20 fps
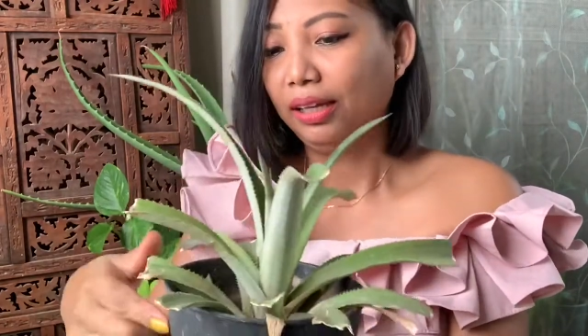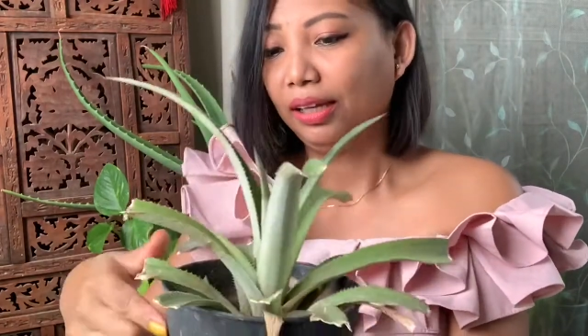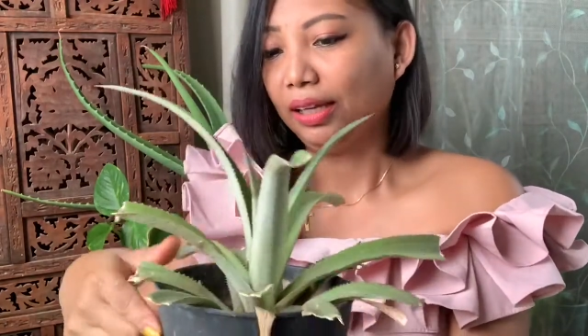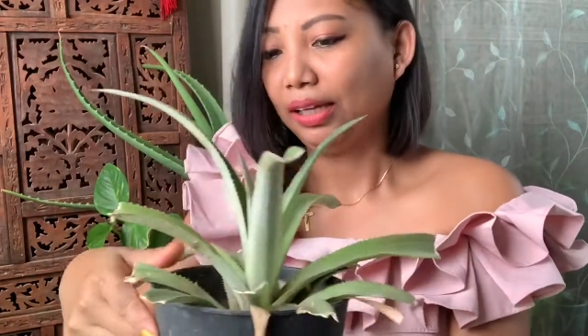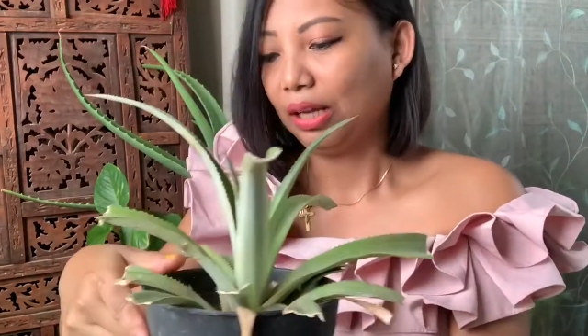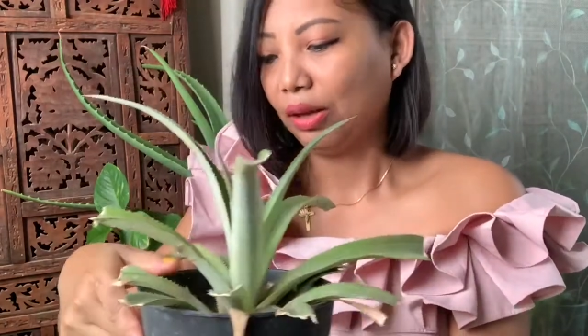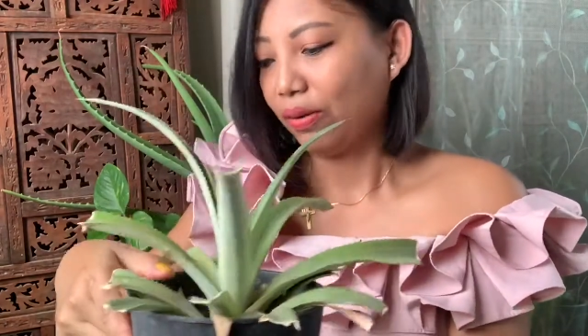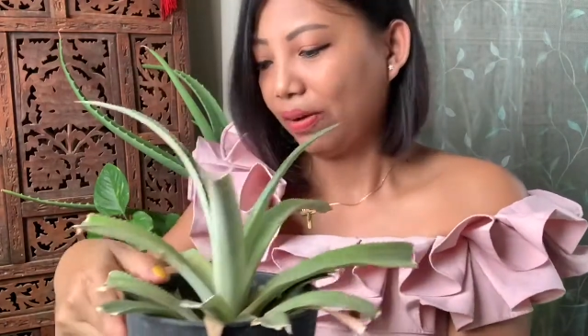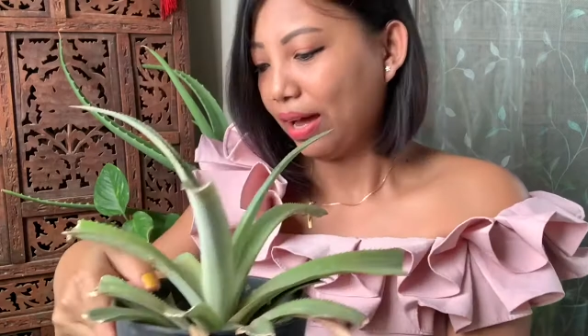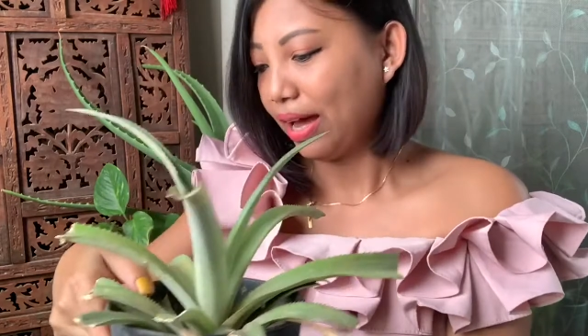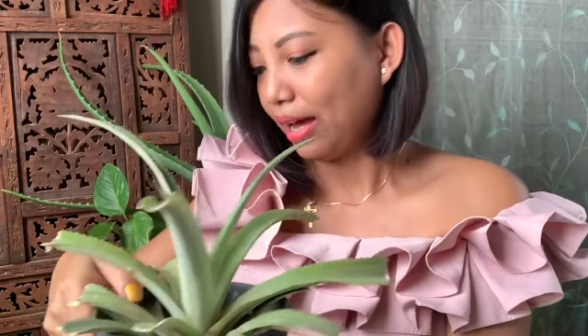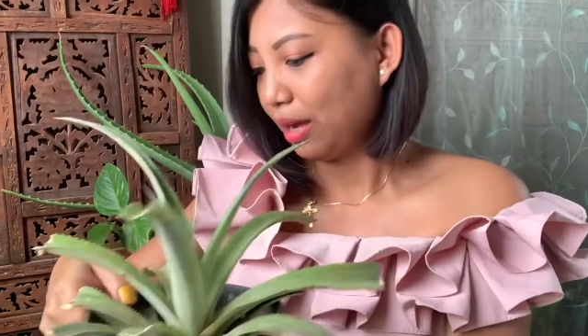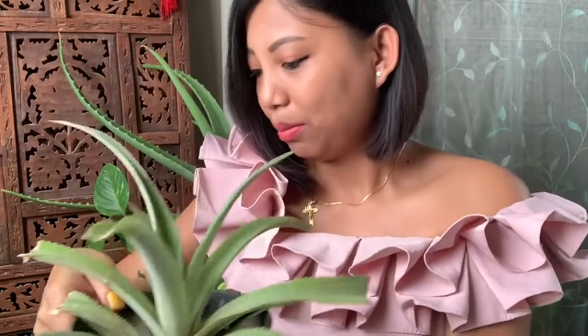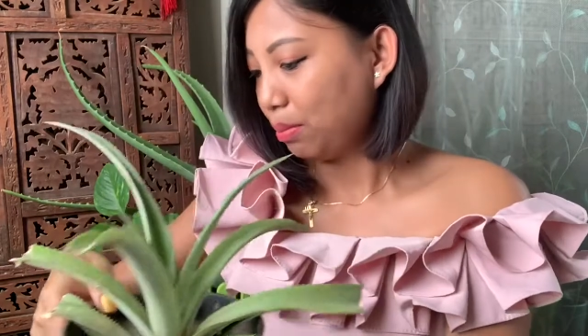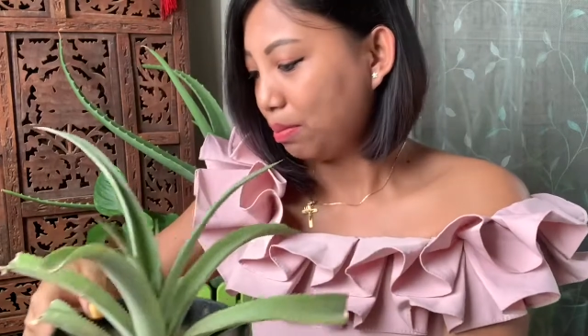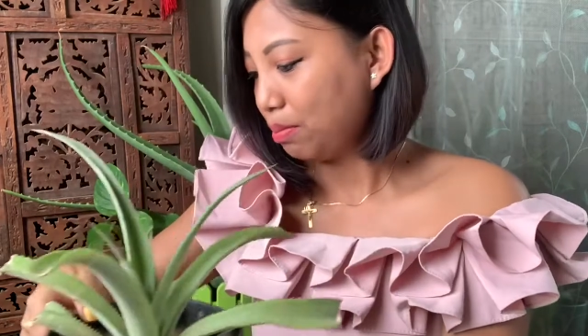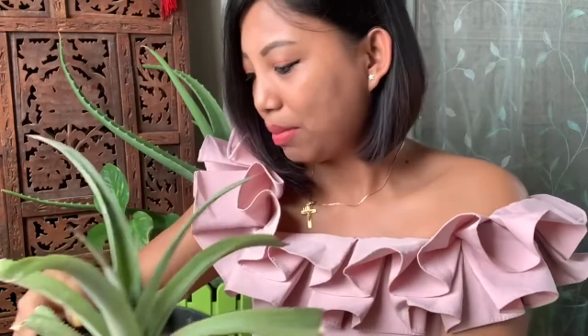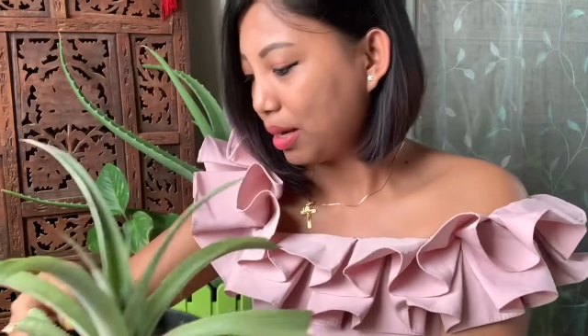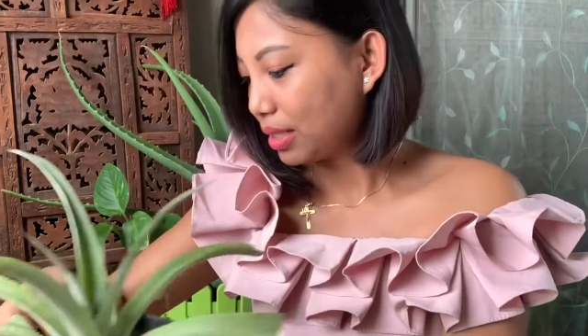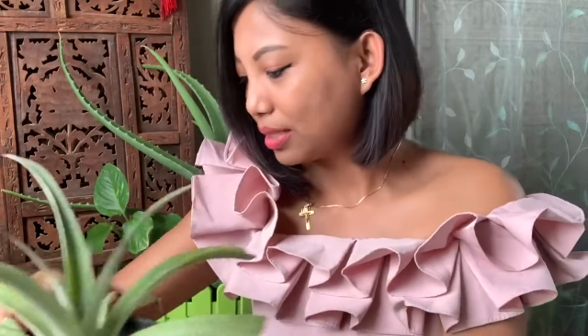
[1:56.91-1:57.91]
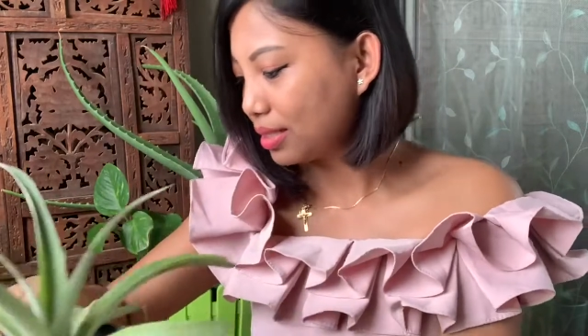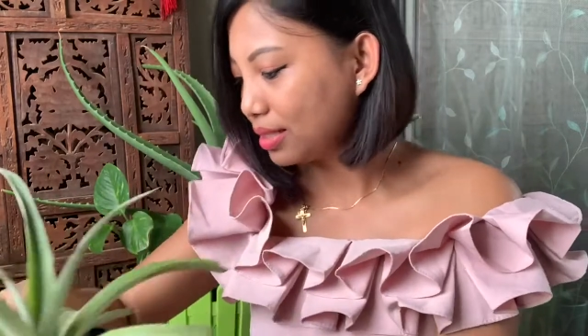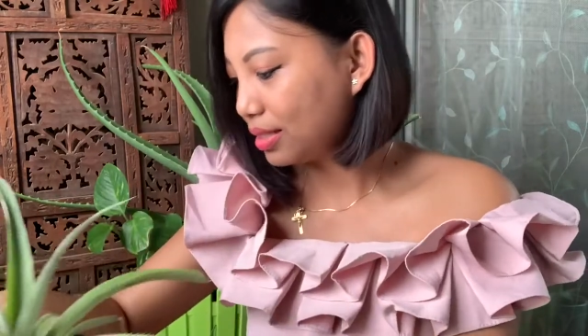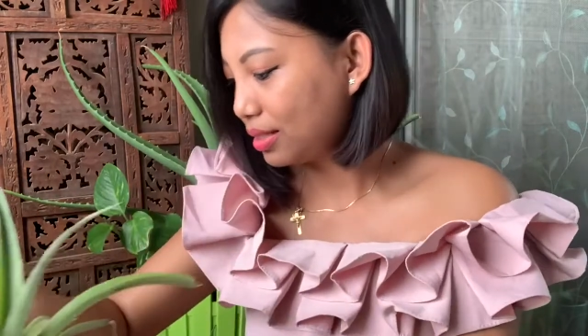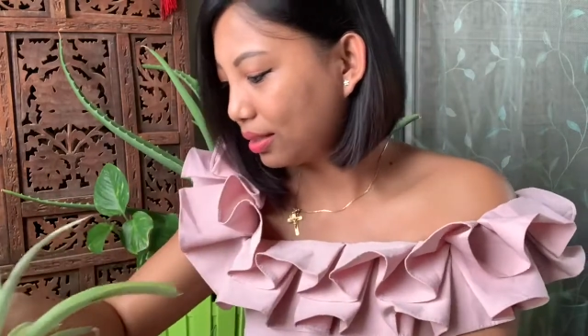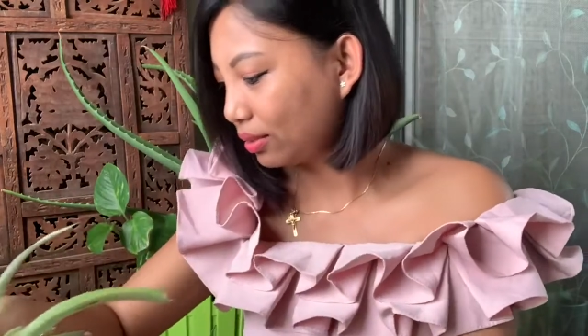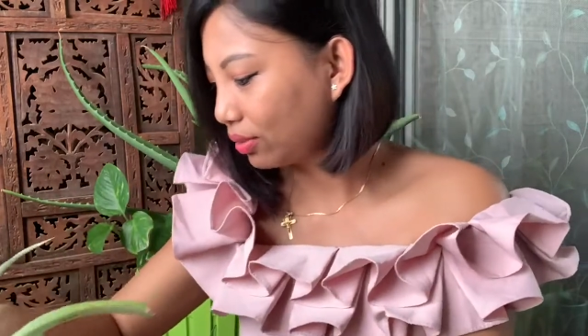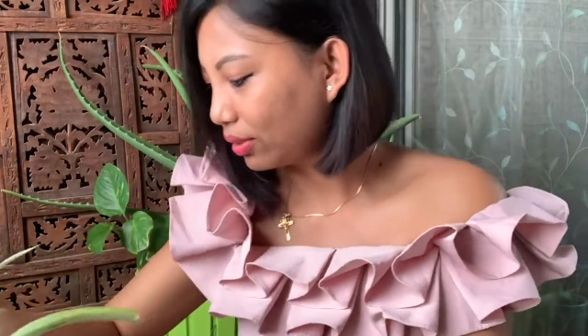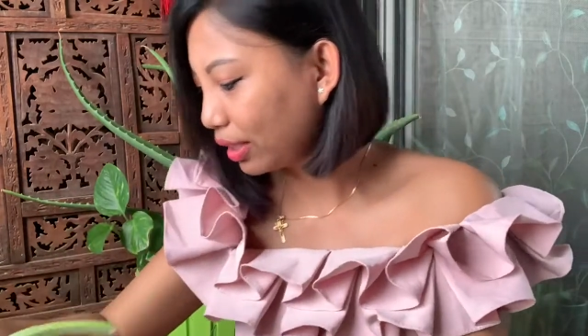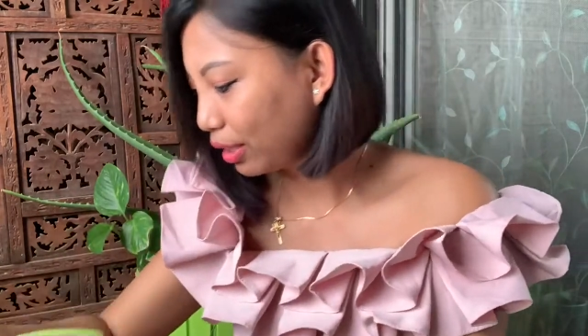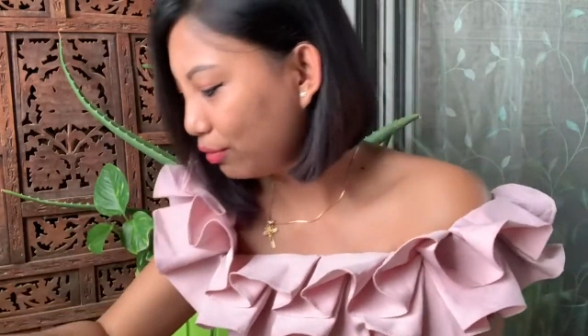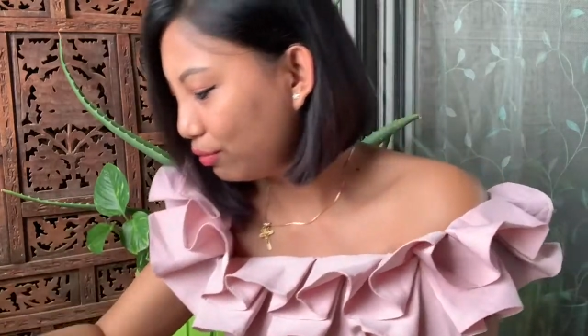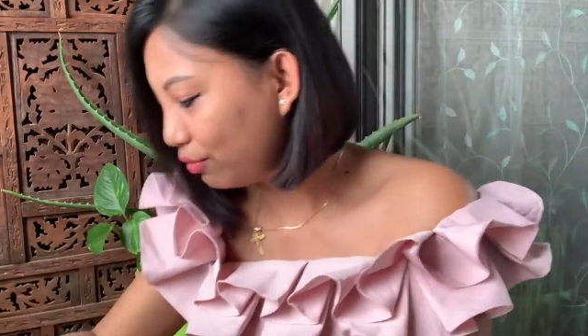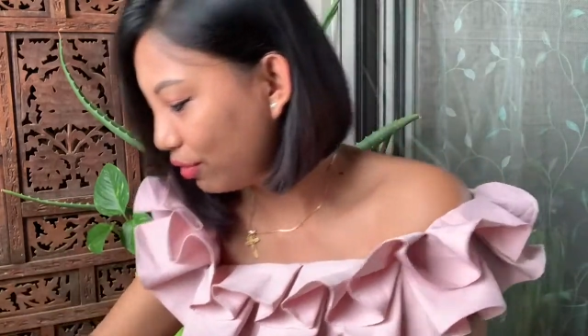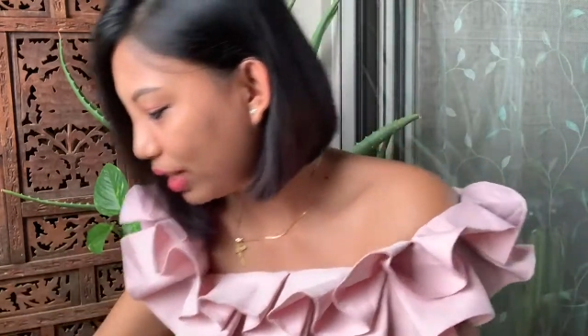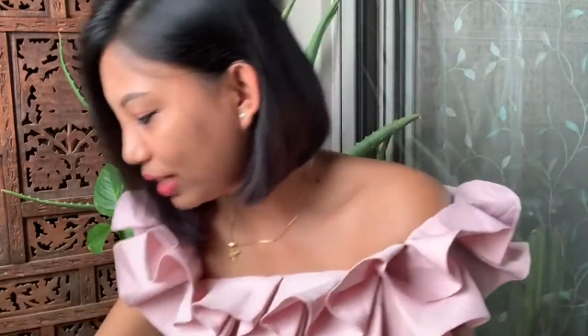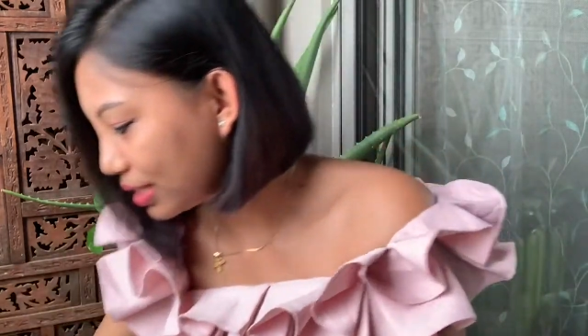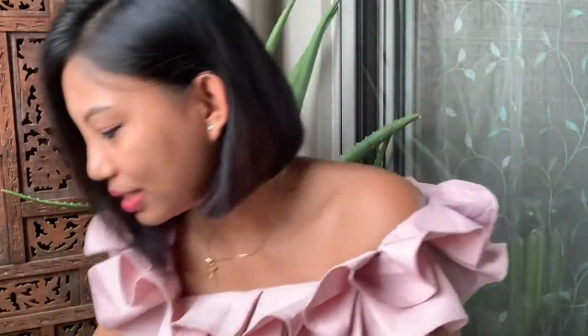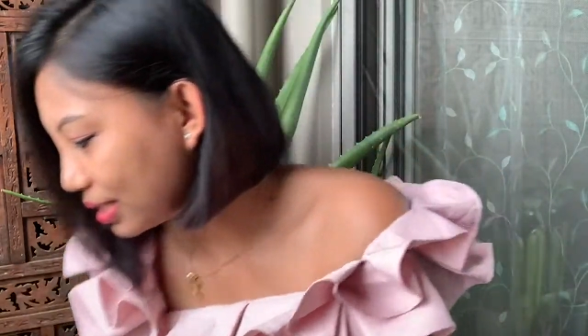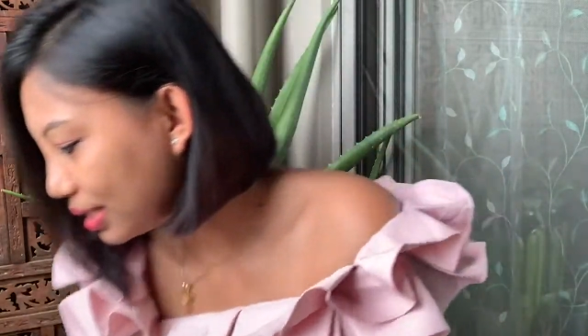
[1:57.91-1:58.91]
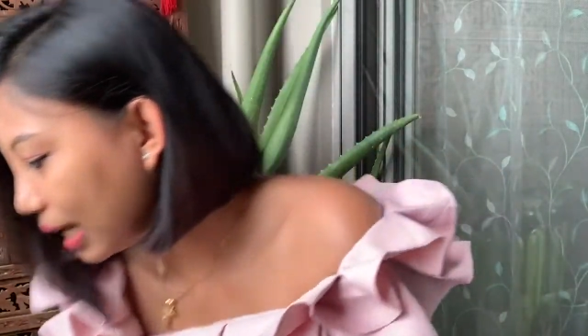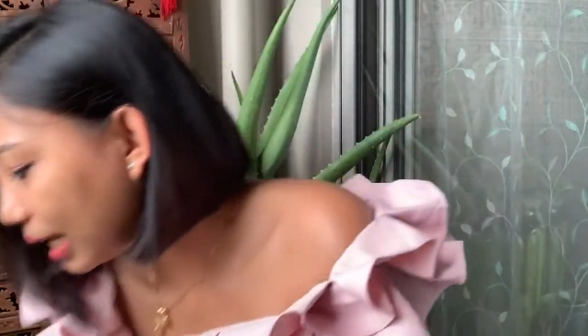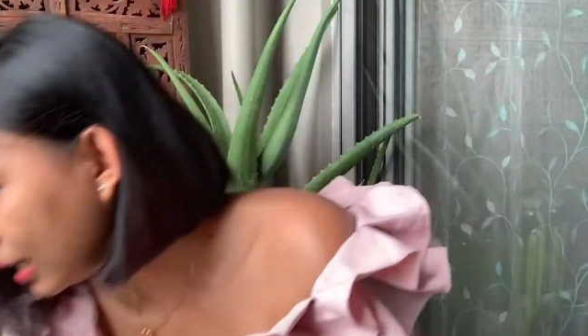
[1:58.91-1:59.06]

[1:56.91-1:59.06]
Now, I must confess that